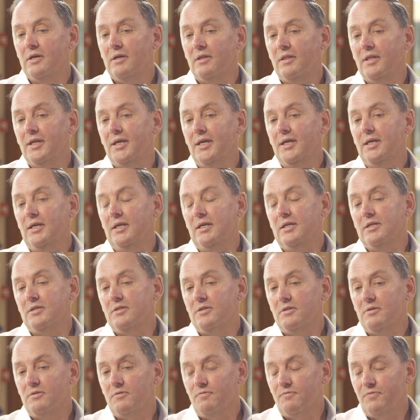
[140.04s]
the
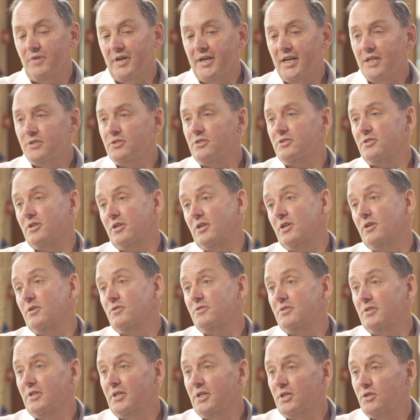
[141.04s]
financial
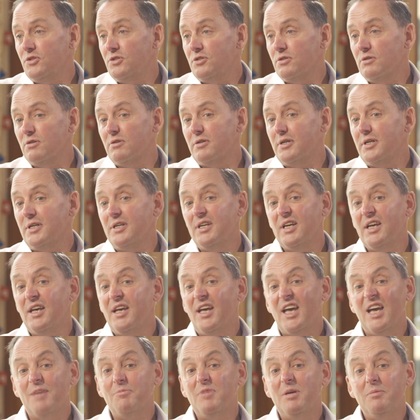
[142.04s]
security of the insurer,
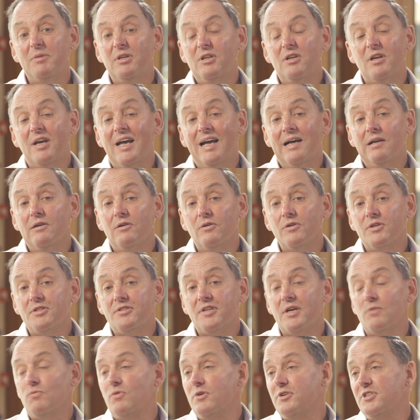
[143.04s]
and maybe how long has
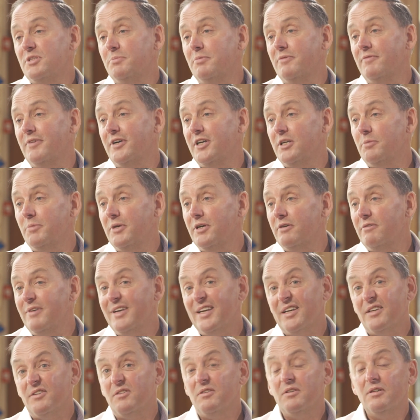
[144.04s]
that warranty provider been
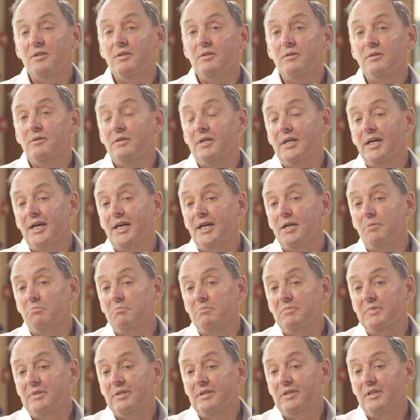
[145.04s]
around.
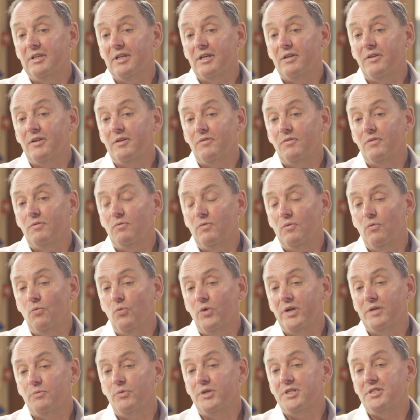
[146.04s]

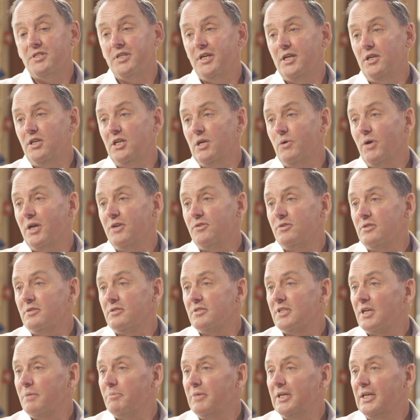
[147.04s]
We're seeing new
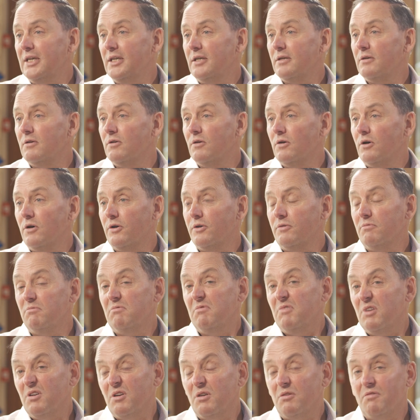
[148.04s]
entrants coming in
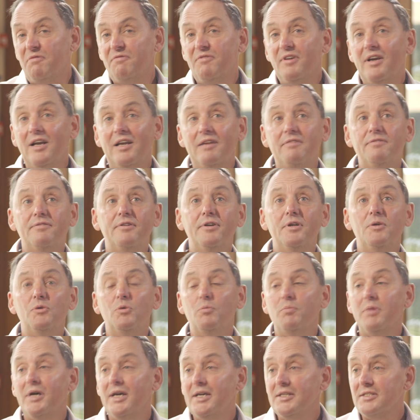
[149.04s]
on a fairly
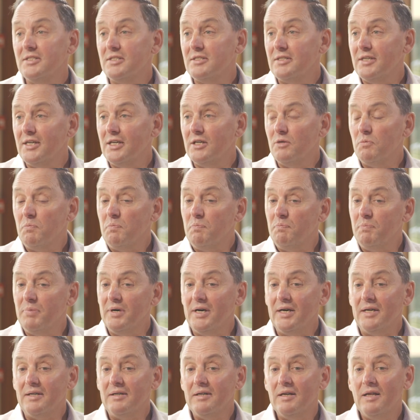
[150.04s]
frequent basis now,
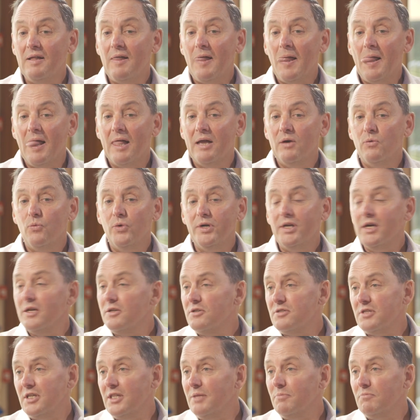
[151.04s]
but we
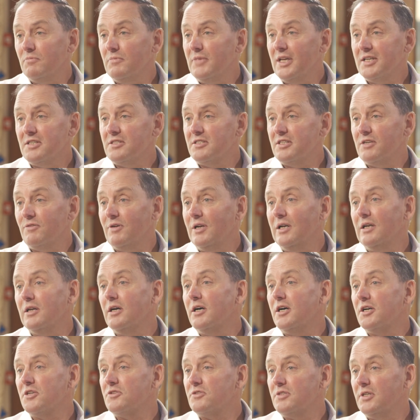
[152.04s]
don't see them necessarily
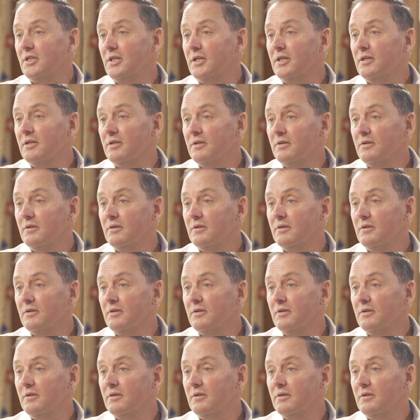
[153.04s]
lasting